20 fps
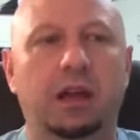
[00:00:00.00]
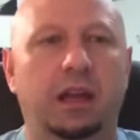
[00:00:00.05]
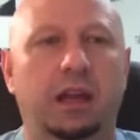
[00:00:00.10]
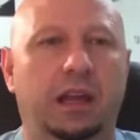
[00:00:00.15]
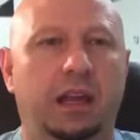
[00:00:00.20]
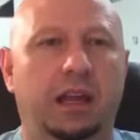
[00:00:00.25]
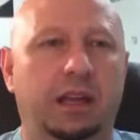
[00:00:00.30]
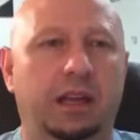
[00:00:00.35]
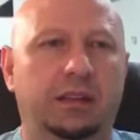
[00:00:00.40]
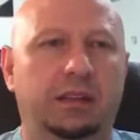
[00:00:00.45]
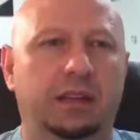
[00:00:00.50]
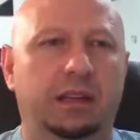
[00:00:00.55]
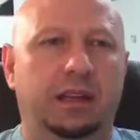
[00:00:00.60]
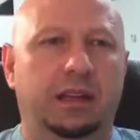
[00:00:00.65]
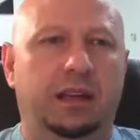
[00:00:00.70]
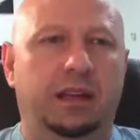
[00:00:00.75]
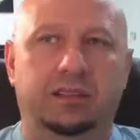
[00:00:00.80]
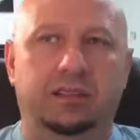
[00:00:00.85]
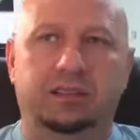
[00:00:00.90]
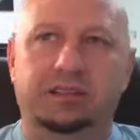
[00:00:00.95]
And it,
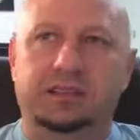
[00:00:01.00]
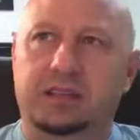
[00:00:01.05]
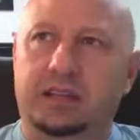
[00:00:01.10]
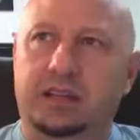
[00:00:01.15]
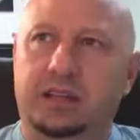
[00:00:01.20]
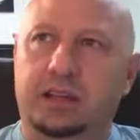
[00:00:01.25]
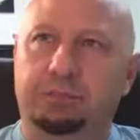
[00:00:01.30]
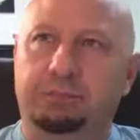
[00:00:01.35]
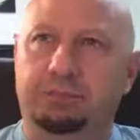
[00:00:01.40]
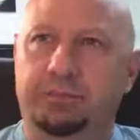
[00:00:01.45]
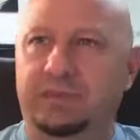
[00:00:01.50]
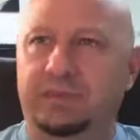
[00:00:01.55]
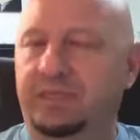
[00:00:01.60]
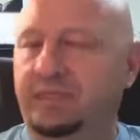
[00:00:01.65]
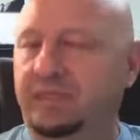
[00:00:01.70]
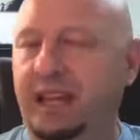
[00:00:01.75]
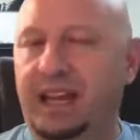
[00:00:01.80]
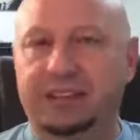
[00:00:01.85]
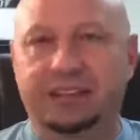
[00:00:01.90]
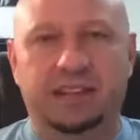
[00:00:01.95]
it's uh,
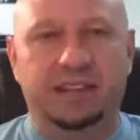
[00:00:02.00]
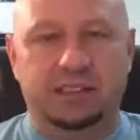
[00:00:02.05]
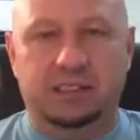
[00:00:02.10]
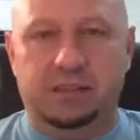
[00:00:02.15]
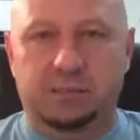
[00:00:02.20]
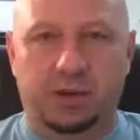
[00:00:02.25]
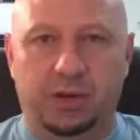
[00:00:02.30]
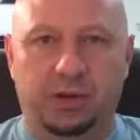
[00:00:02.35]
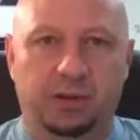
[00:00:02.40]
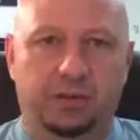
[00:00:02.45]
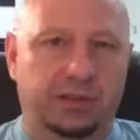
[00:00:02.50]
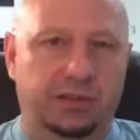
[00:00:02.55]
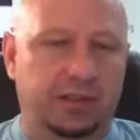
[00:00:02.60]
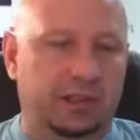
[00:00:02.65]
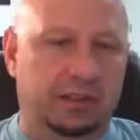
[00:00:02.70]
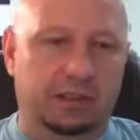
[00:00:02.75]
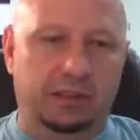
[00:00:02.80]
not that it's perfect.